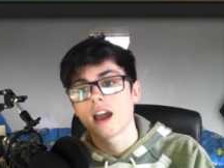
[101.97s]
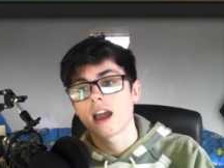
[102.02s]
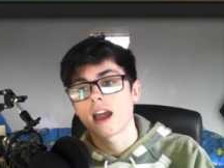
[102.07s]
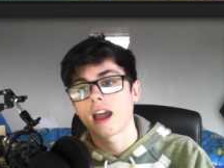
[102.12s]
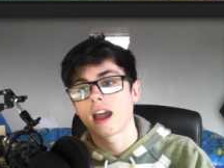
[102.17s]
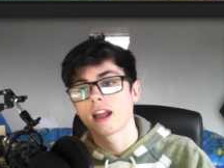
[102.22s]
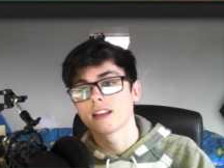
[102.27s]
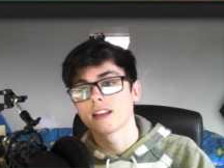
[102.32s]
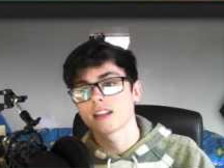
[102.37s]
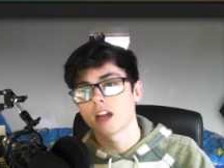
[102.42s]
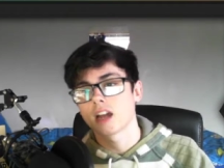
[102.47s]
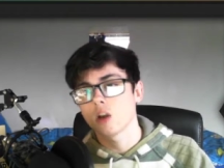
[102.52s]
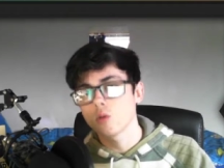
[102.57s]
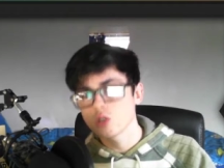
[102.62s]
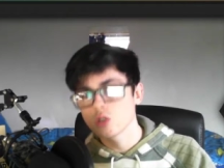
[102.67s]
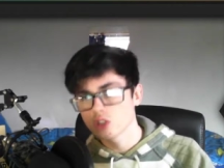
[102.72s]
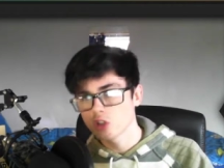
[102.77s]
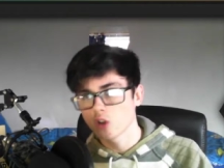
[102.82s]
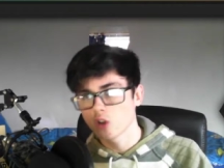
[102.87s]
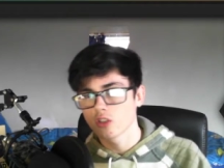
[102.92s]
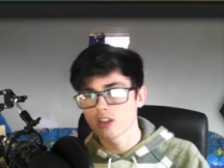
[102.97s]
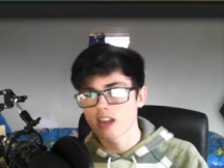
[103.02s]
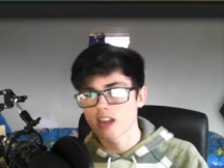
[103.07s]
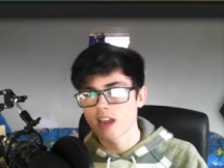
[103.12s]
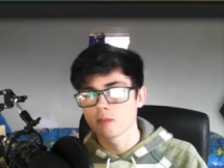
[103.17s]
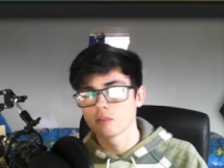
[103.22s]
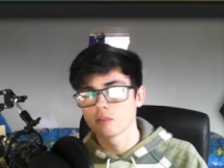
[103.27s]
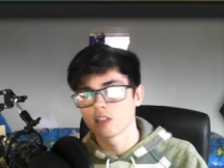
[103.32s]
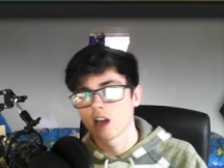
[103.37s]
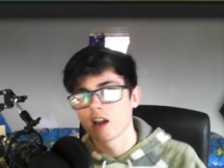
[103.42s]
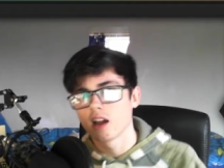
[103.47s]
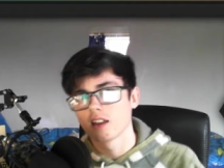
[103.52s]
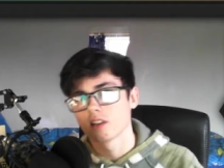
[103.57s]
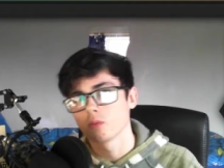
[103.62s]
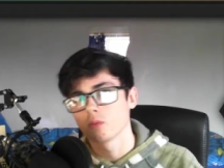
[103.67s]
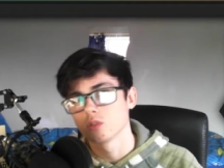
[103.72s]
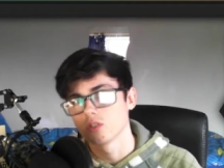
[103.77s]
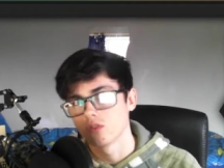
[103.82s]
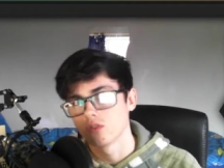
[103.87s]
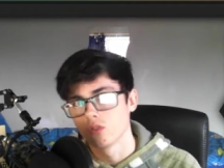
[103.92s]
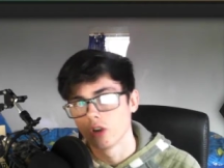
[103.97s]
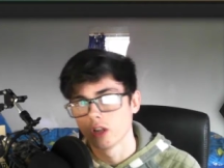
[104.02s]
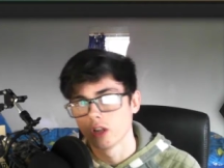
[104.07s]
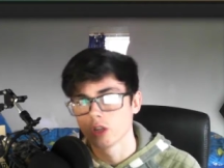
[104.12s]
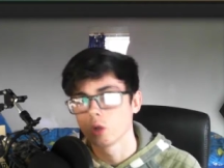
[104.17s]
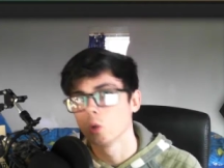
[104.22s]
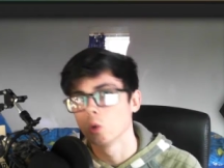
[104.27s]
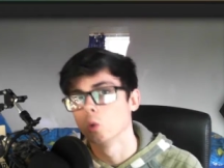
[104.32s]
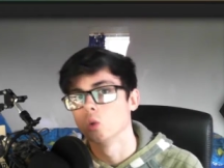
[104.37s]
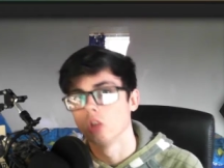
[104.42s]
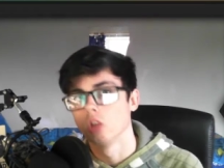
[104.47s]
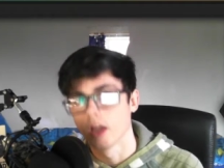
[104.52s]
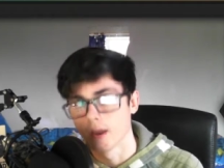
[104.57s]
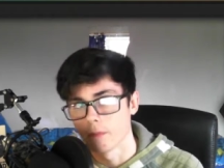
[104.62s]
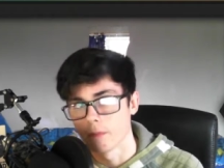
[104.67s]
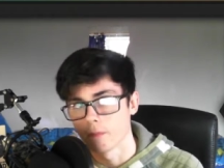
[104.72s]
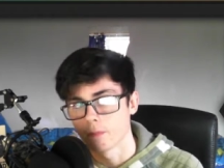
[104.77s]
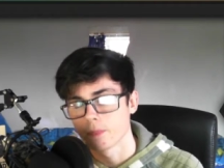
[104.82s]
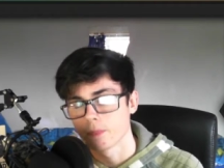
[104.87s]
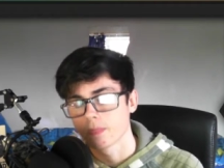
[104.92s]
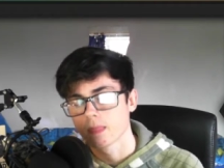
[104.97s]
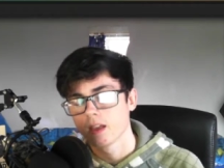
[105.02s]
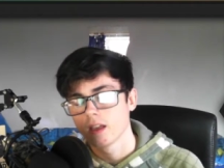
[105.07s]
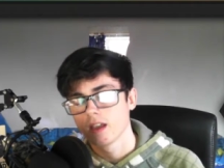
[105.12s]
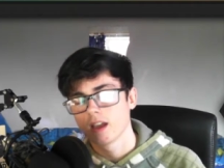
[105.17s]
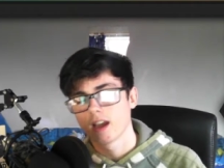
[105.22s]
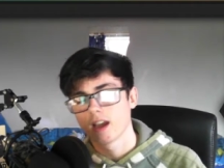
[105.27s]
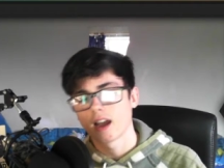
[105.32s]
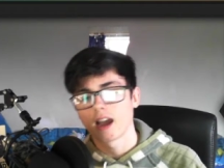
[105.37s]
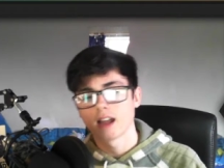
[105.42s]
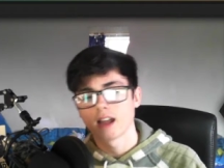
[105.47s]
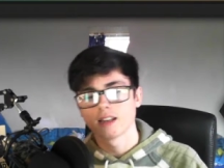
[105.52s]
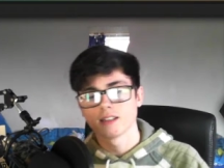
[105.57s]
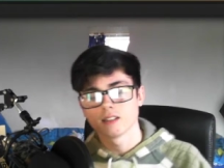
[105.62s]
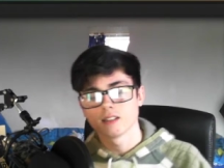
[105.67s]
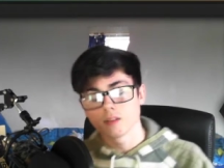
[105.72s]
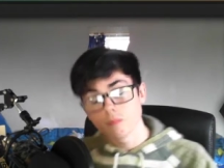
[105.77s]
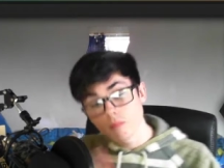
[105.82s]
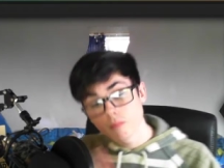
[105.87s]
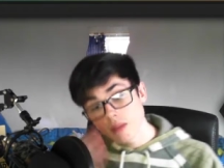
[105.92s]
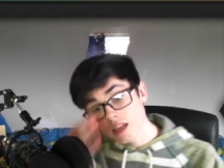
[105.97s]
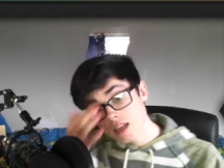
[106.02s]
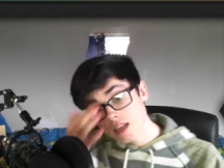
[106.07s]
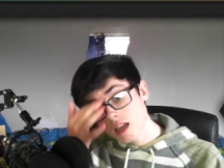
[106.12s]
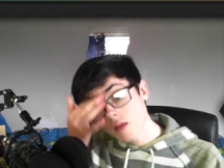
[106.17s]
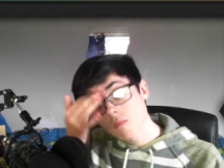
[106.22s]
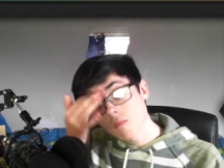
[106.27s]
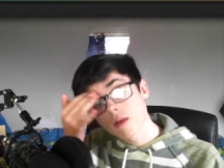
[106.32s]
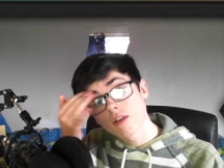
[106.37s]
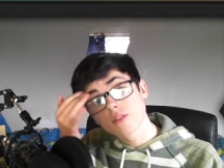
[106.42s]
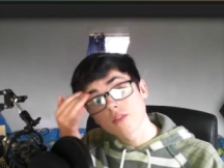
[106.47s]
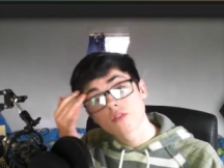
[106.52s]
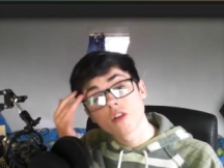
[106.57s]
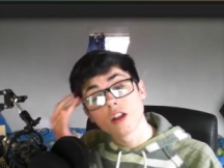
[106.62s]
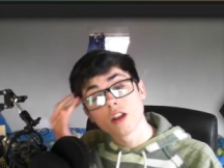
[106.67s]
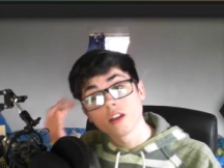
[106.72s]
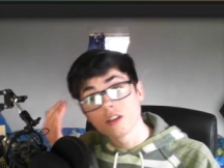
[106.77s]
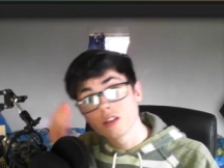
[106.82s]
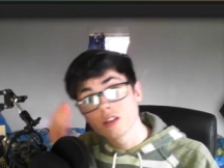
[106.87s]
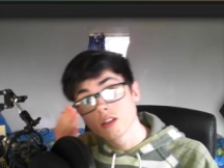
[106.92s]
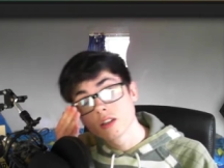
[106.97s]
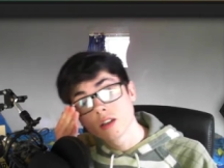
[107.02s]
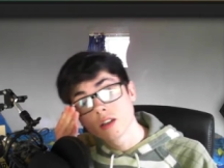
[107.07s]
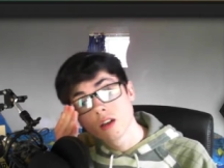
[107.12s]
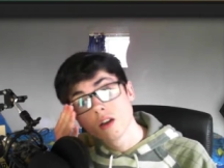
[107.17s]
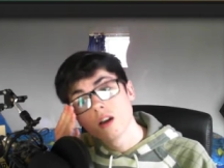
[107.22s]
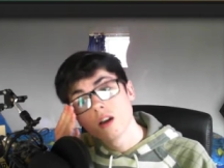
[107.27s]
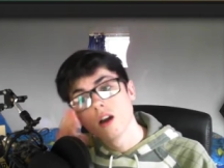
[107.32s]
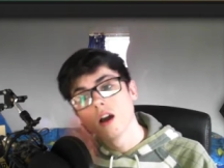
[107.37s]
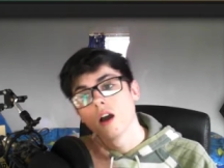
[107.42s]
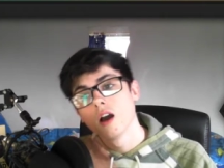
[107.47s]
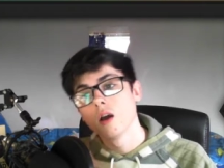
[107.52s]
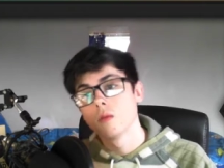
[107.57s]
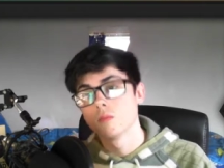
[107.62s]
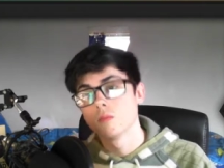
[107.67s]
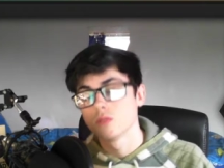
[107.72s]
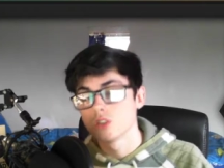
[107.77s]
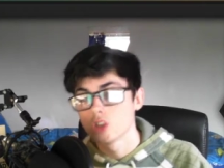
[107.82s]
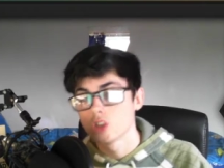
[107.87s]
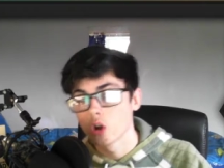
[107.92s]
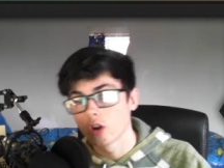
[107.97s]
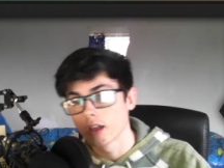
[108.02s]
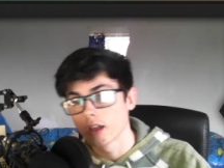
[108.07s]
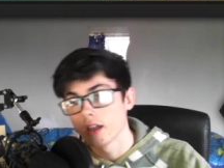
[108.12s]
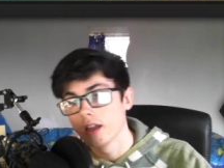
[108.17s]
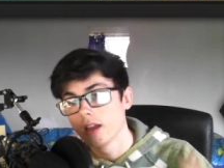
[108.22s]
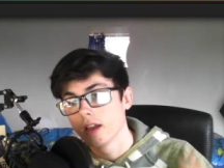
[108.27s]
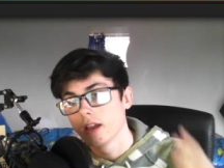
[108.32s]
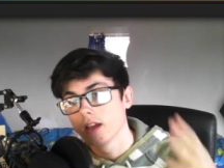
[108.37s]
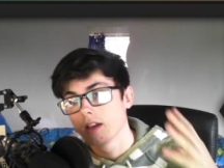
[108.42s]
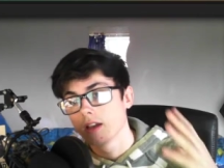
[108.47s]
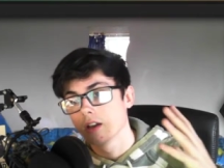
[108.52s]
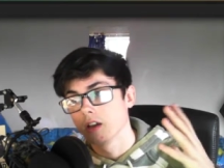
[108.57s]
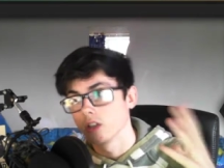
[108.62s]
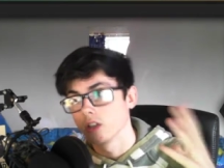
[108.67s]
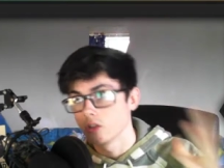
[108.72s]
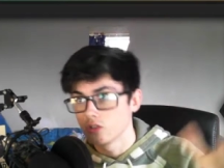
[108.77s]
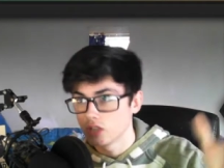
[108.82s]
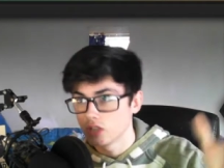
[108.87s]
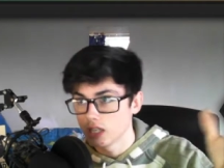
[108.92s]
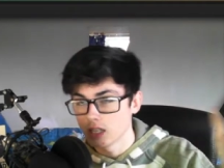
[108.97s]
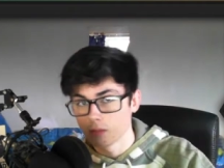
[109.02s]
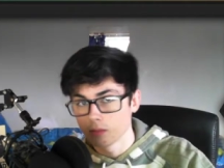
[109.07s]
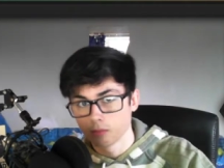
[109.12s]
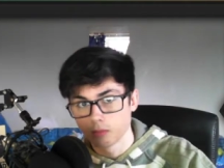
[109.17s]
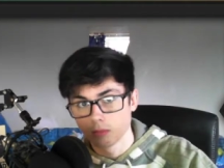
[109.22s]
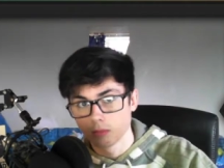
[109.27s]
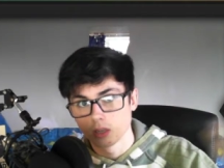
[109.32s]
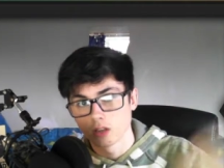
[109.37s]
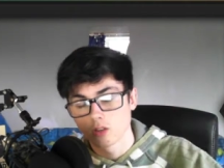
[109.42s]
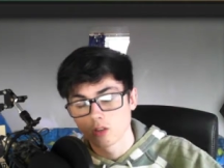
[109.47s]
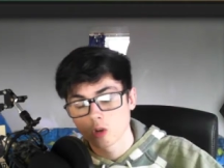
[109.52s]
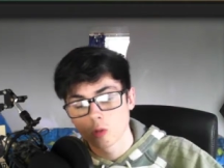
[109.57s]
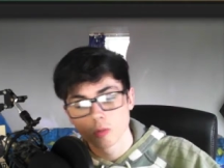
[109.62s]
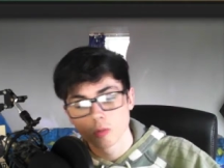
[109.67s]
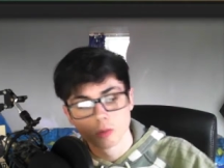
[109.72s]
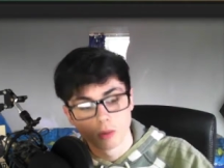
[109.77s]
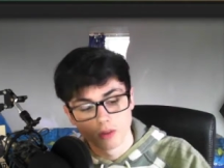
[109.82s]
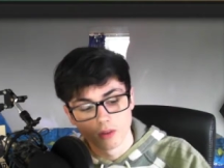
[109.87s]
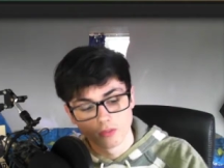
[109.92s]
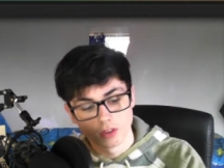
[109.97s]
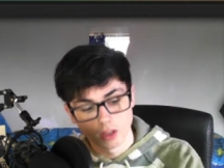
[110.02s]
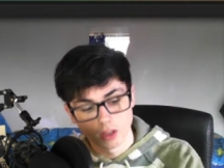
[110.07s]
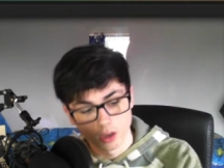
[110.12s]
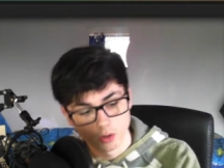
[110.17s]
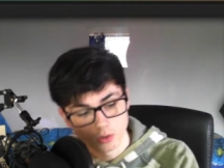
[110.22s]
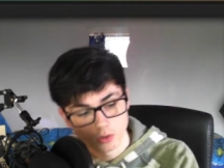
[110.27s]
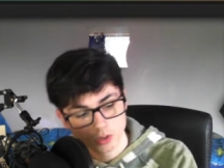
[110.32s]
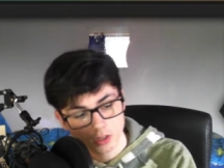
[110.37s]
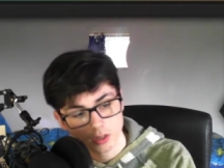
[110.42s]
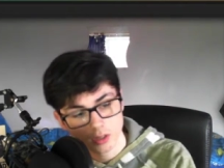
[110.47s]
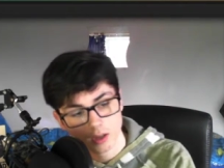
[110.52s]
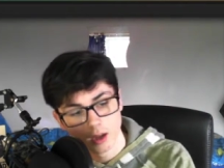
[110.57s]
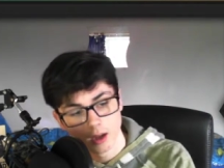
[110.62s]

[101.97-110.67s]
And I always thought the name Zarnic was a really cool name. And me and my friend Johnny, you've seen him in a couple of my videos,